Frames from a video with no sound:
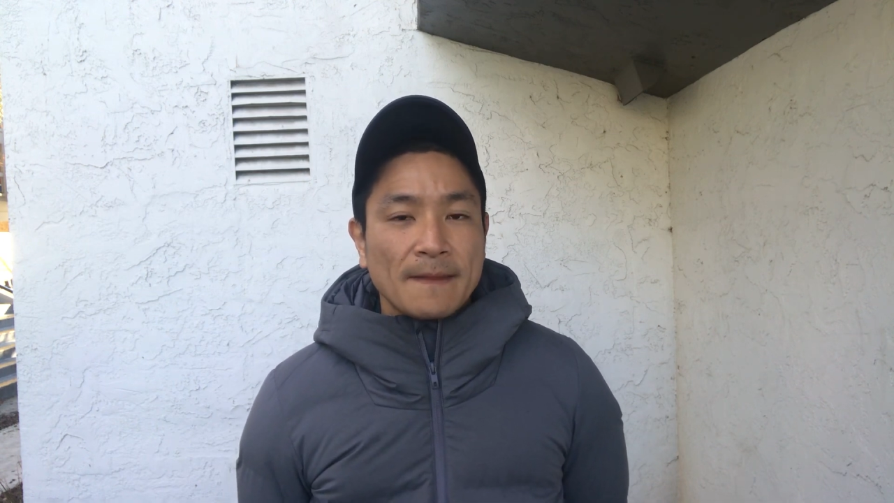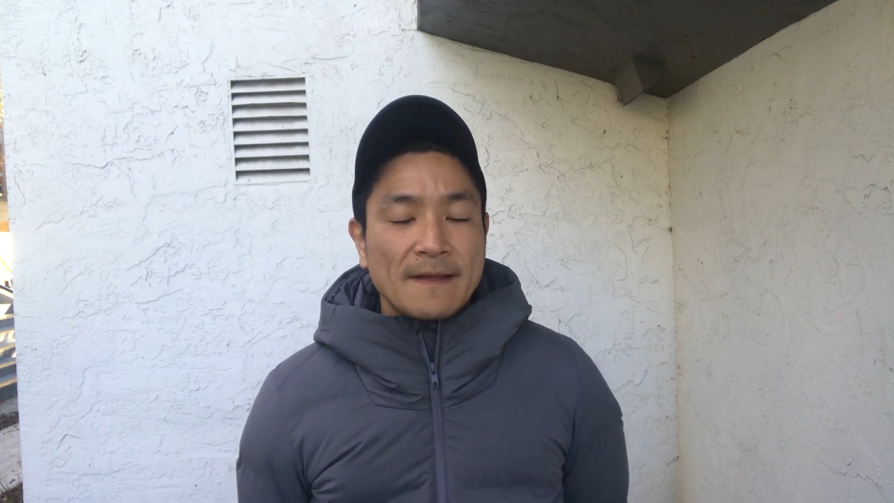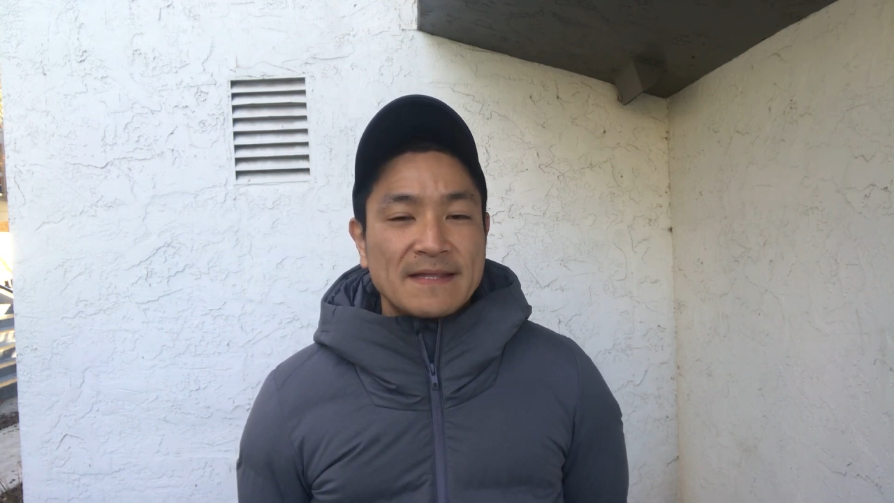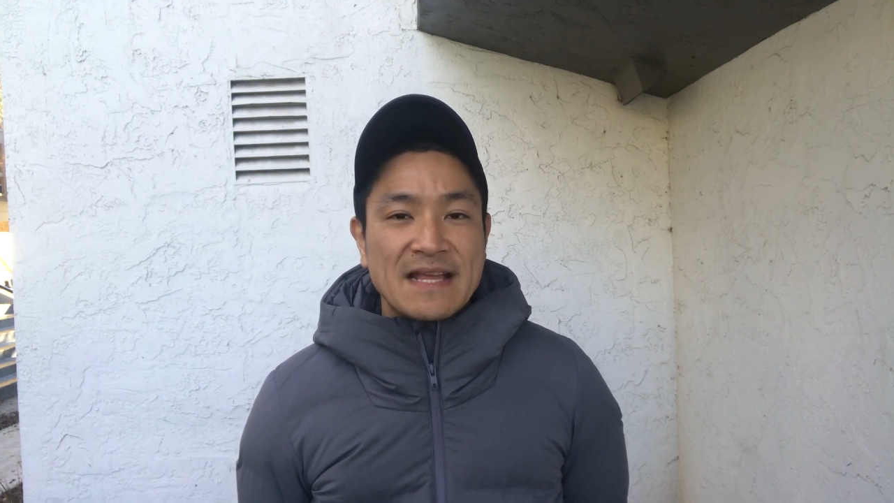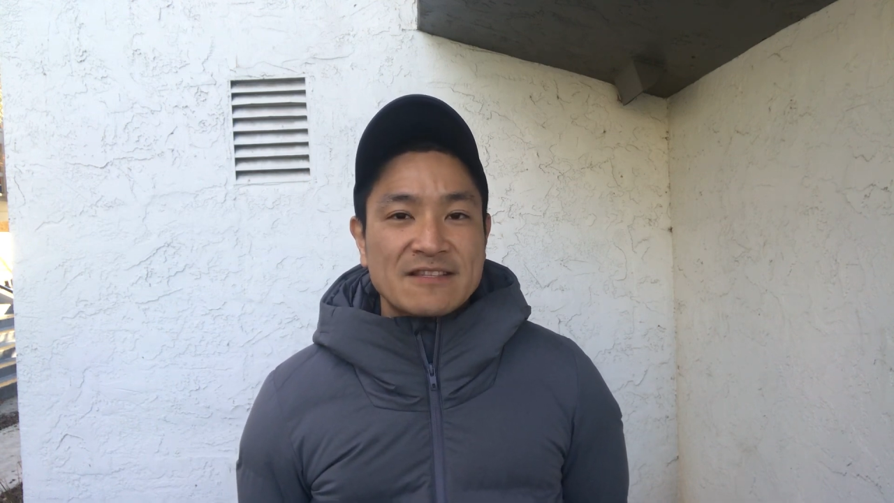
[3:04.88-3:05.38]

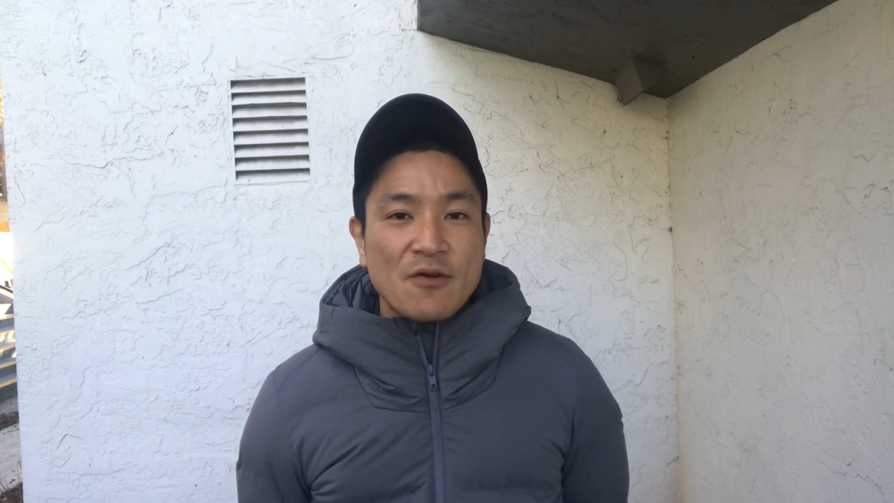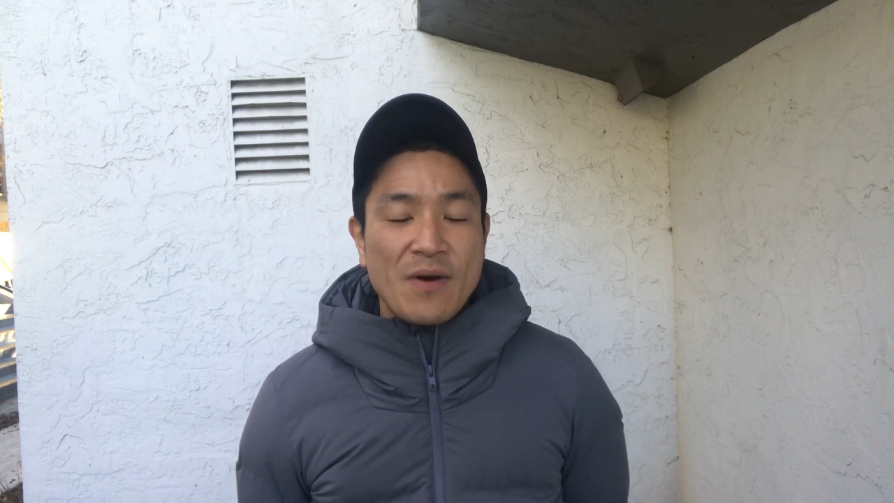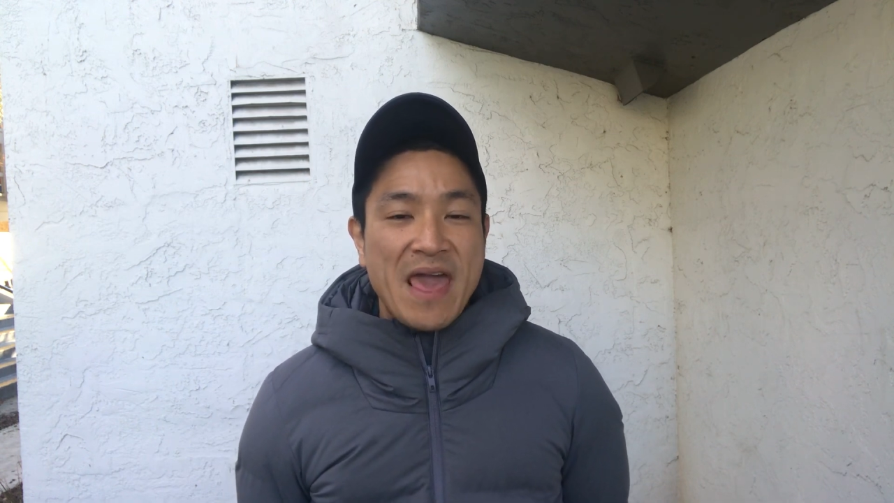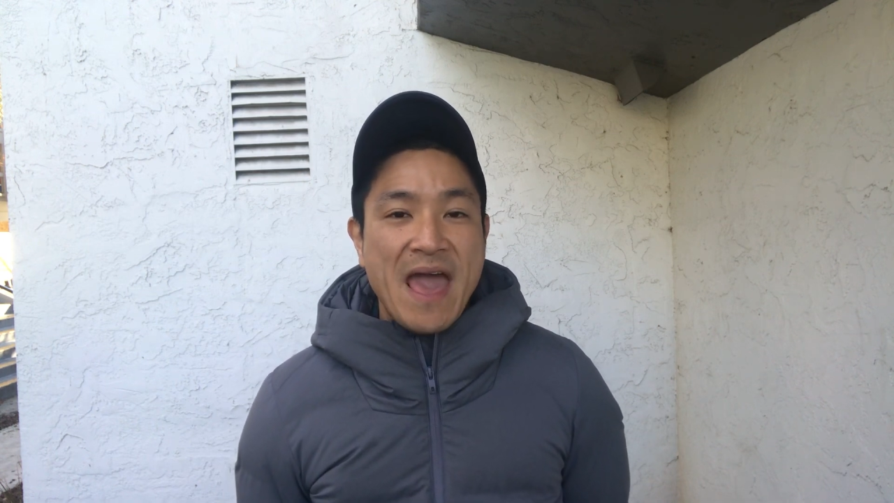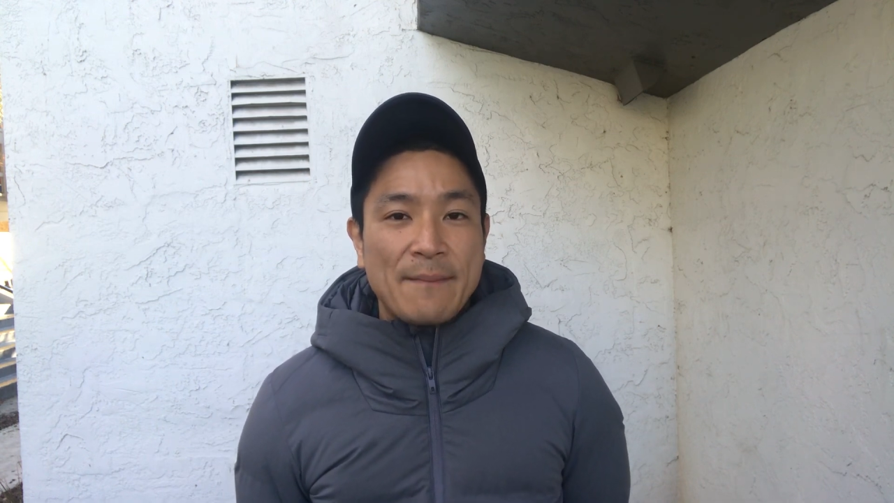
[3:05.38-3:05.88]
That's not
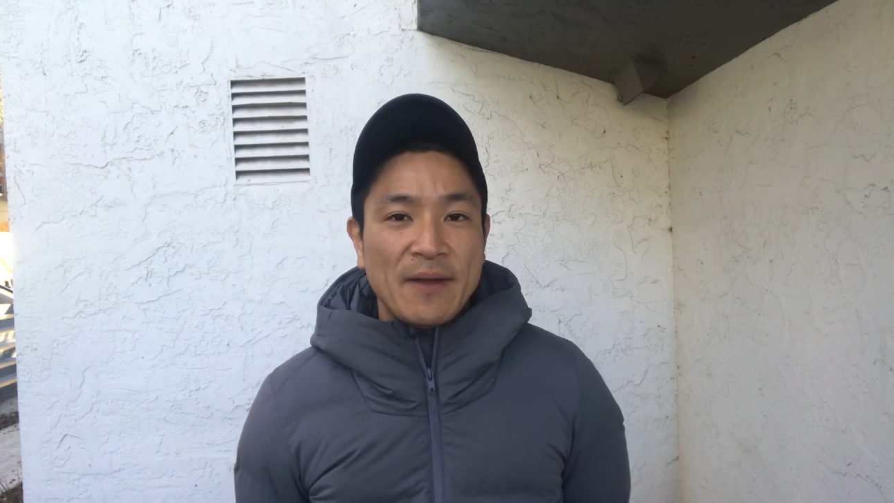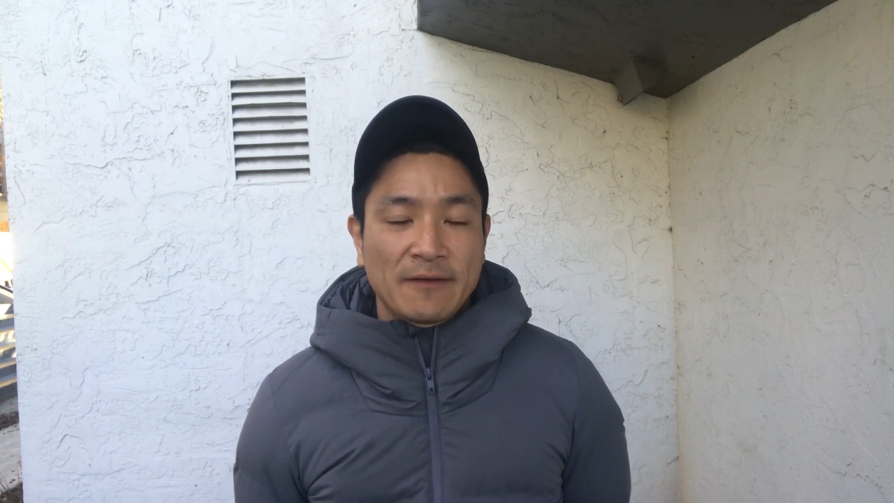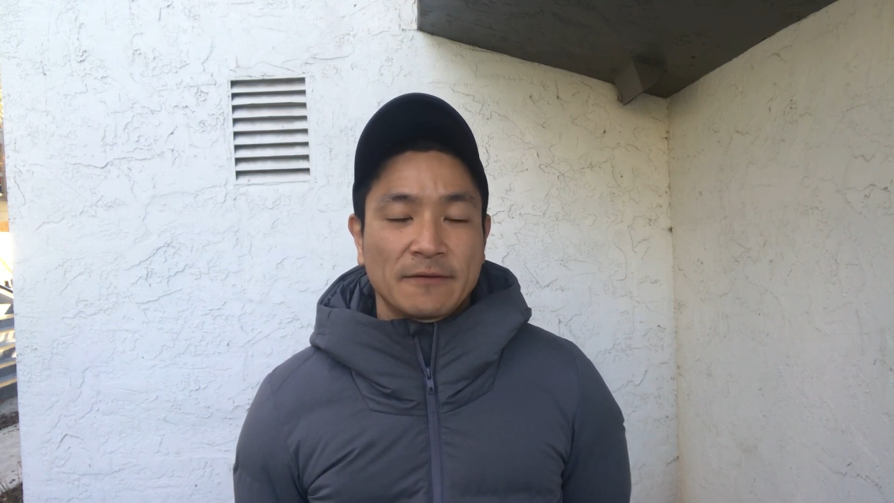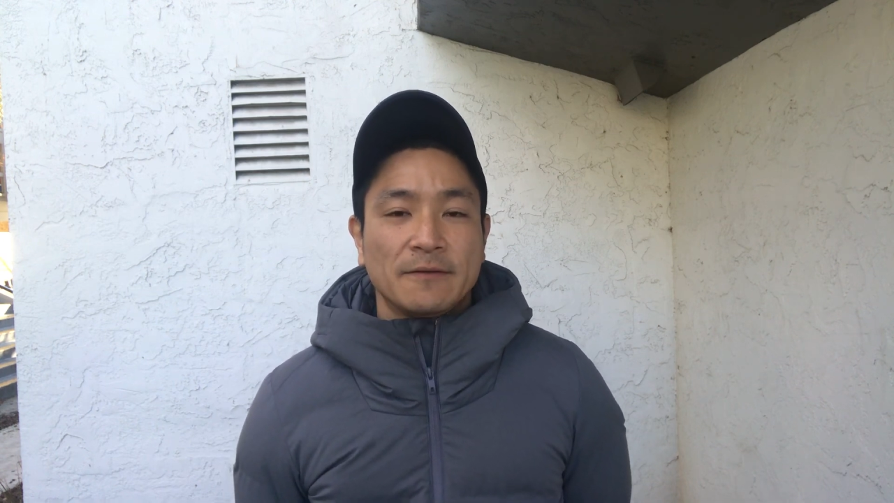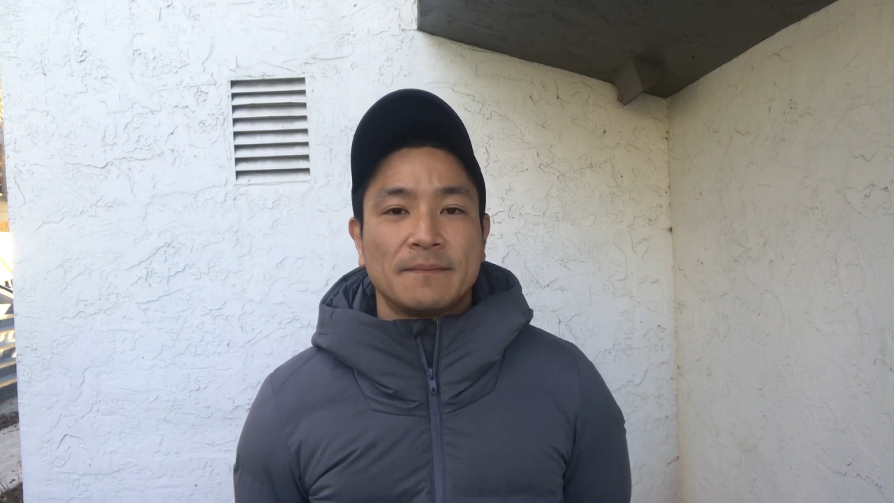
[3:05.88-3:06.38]
what happened.